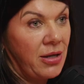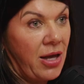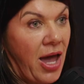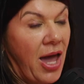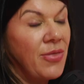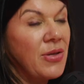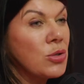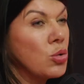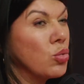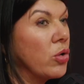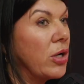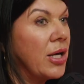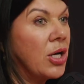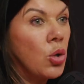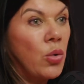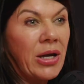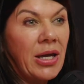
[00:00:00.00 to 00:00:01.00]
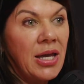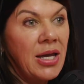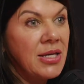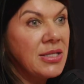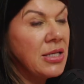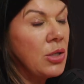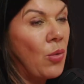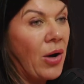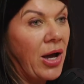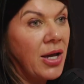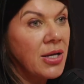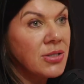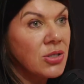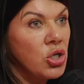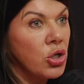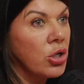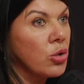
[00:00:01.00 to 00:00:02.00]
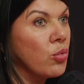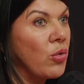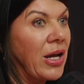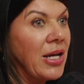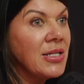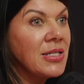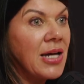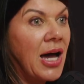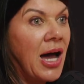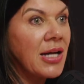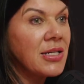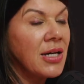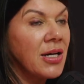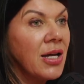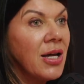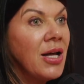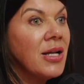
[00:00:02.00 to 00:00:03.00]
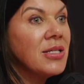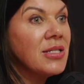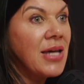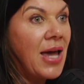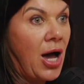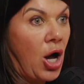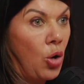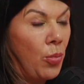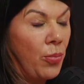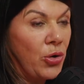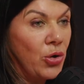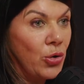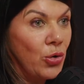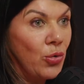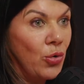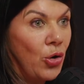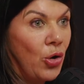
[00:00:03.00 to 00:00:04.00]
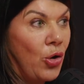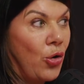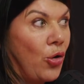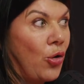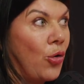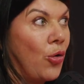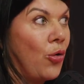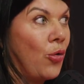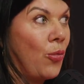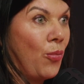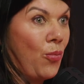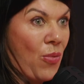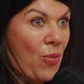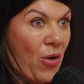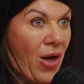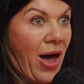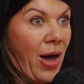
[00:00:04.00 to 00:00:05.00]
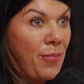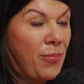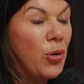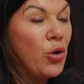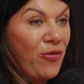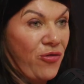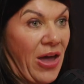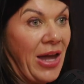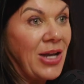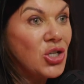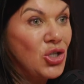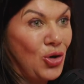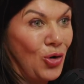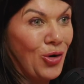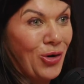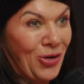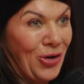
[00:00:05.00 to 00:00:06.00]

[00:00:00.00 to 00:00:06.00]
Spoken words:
And there's really quick, easy ways you can read data to help you perfect your